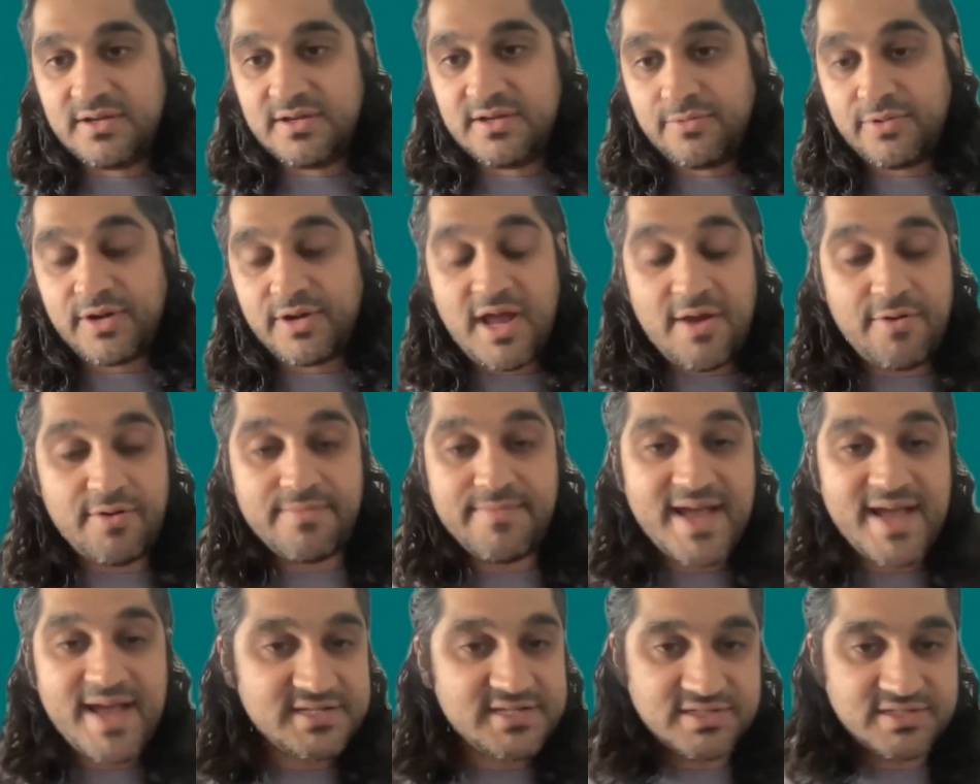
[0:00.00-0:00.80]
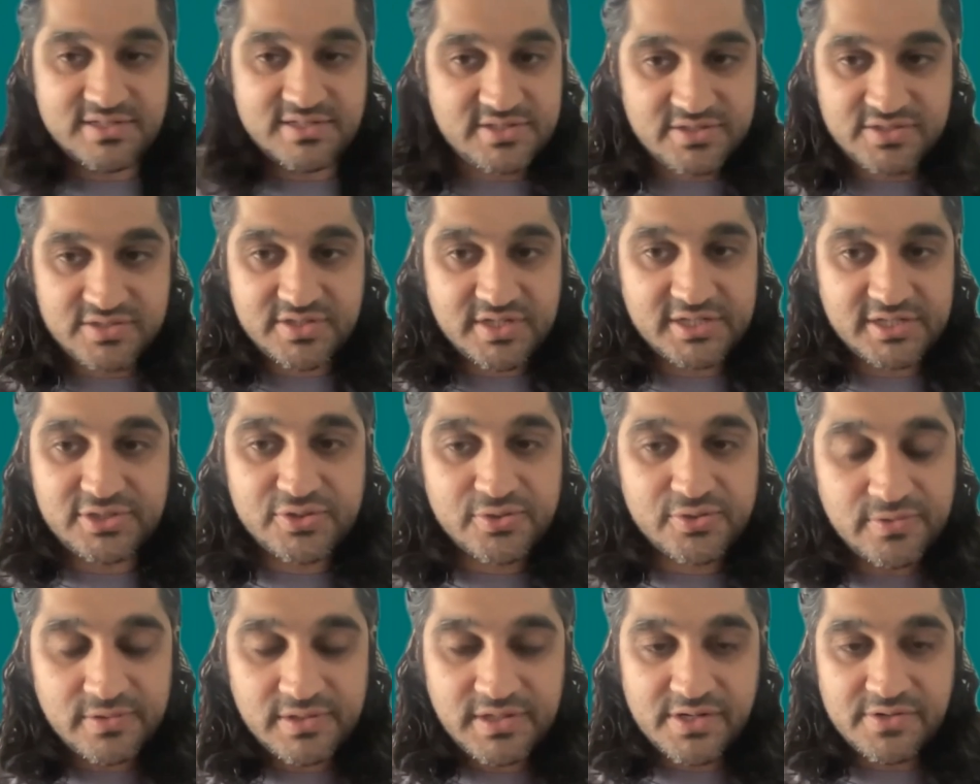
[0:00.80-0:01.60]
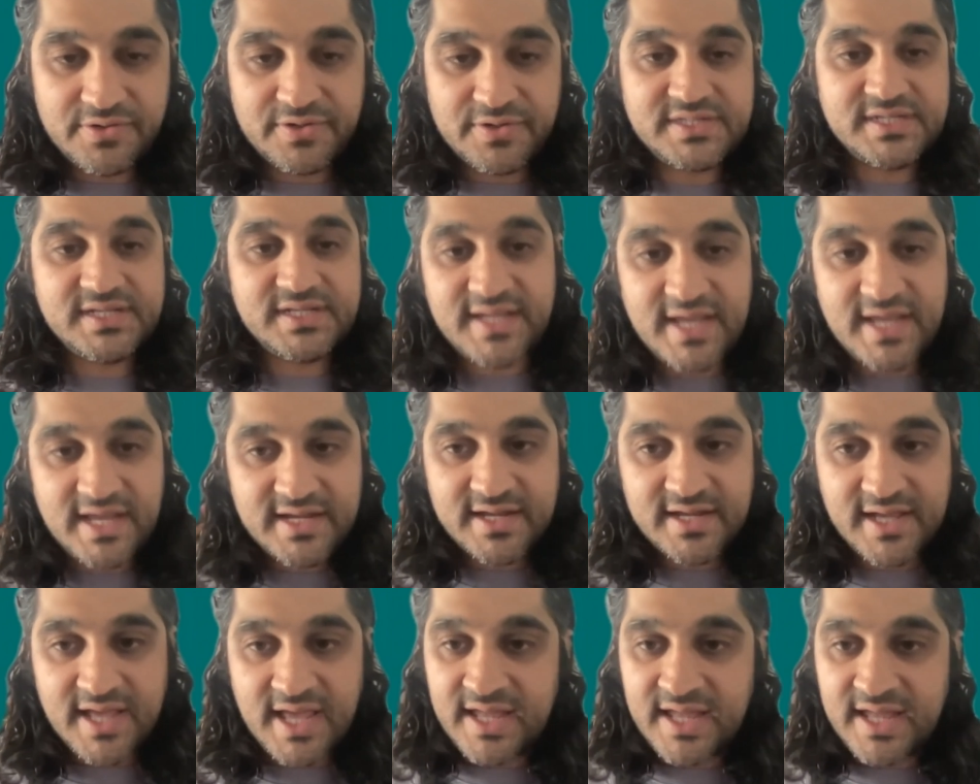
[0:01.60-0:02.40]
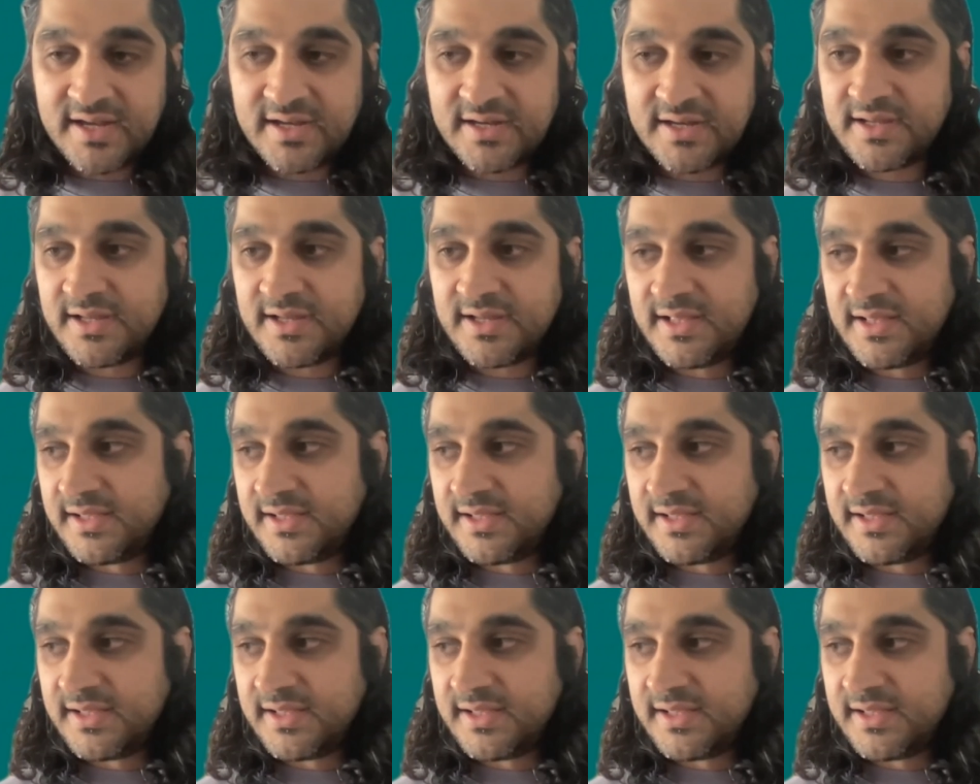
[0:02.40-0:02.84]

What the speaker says: what I would imagine is just like truly noisy data and